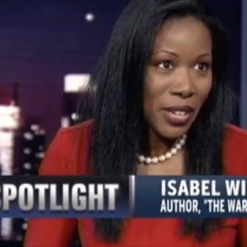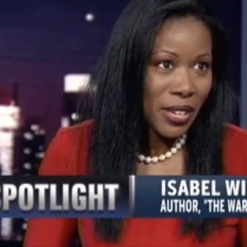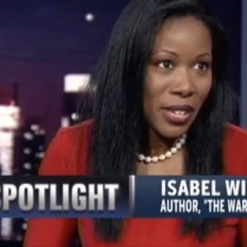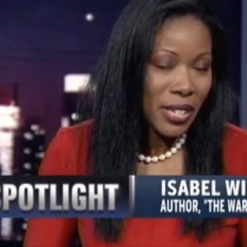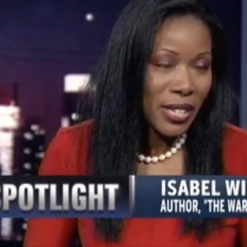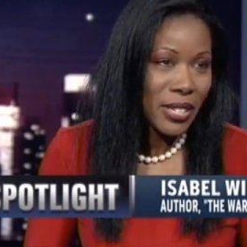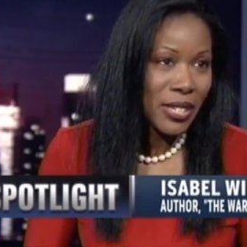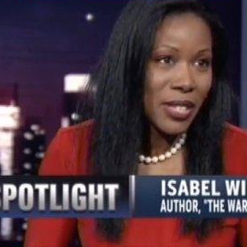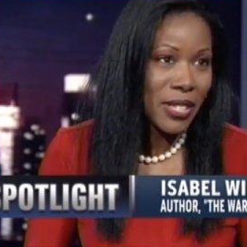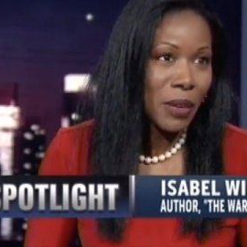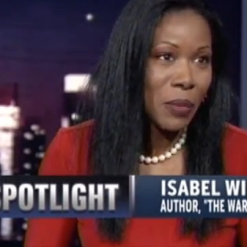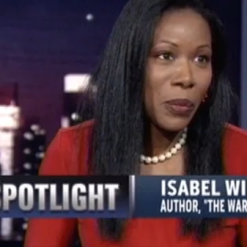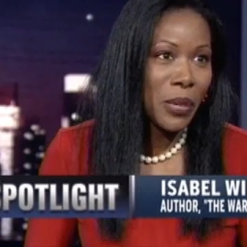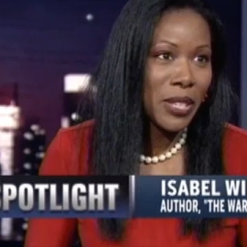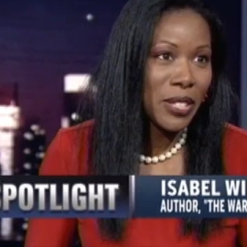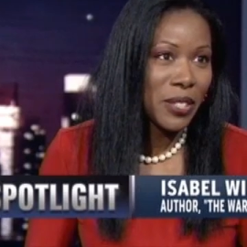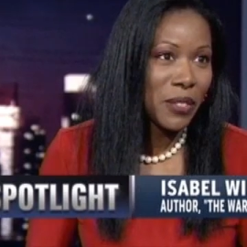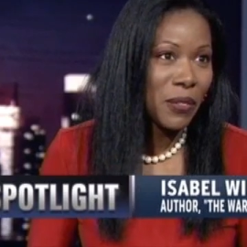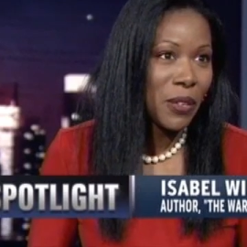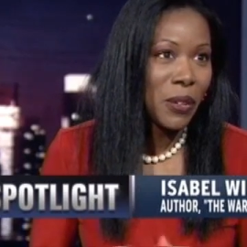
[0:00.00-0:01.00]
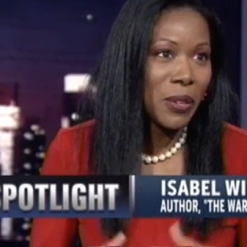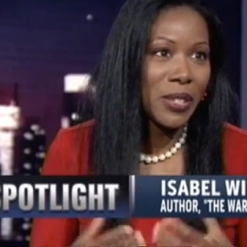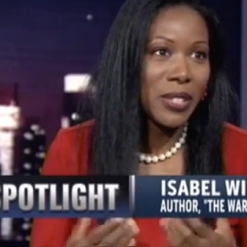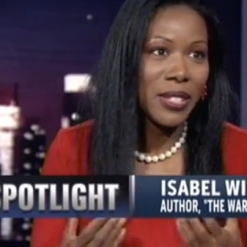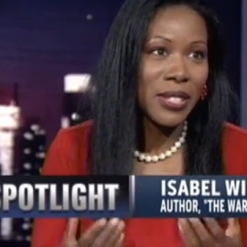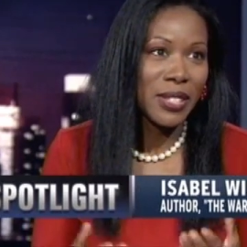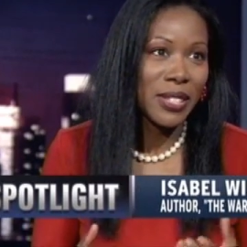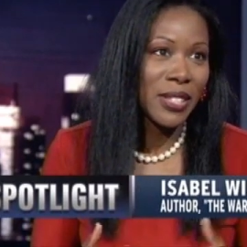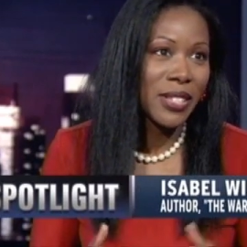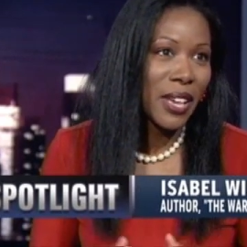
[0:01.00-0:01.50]
He, in some ways, devoted
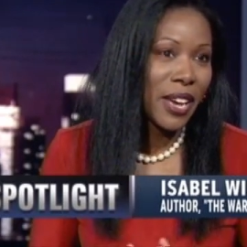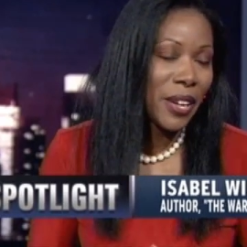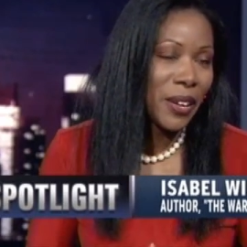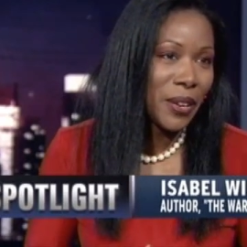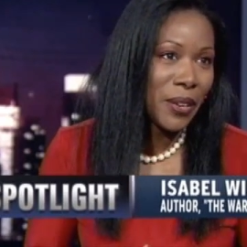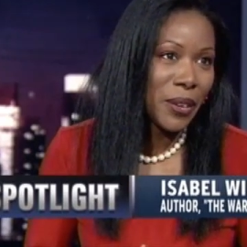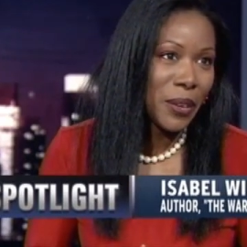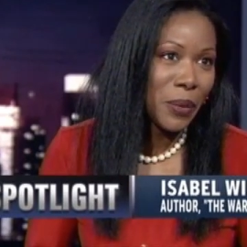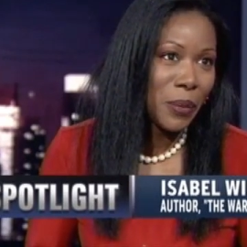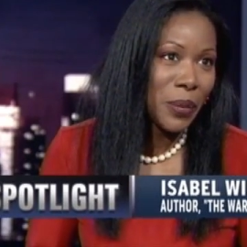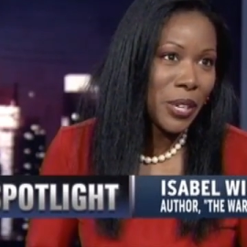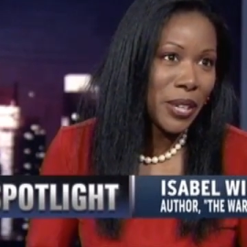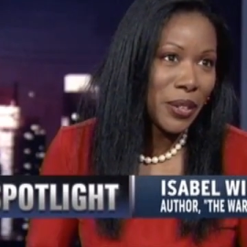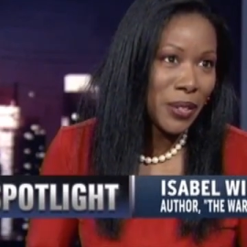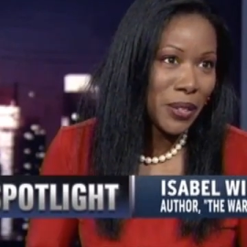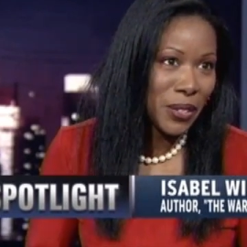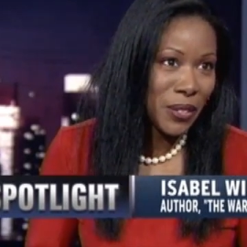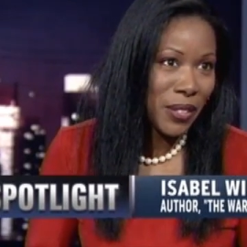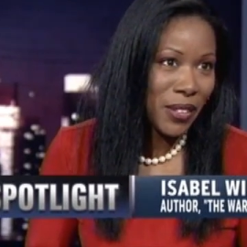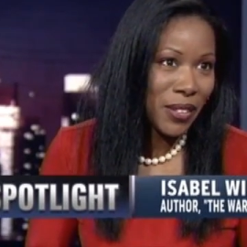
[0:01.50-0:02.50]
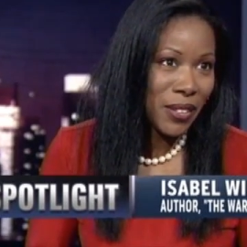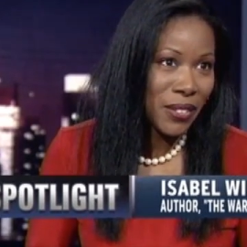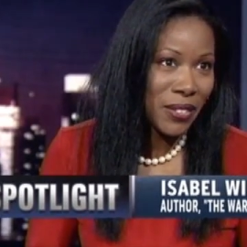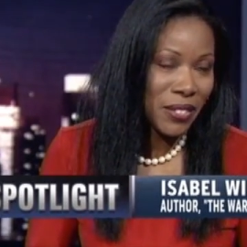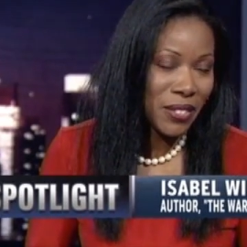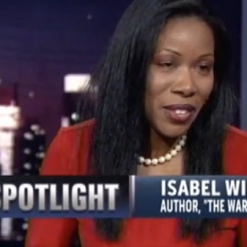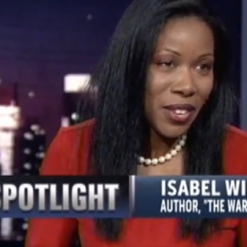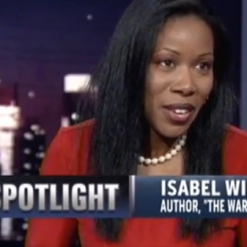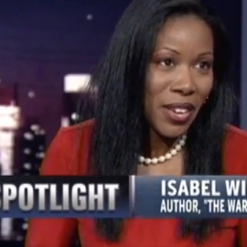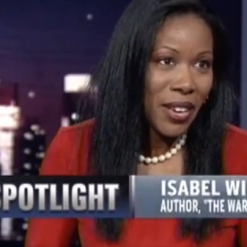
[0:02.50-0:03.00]
his entire career to
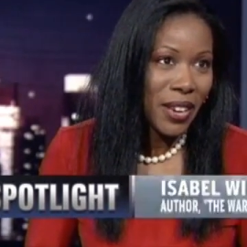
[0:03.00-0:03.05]
this,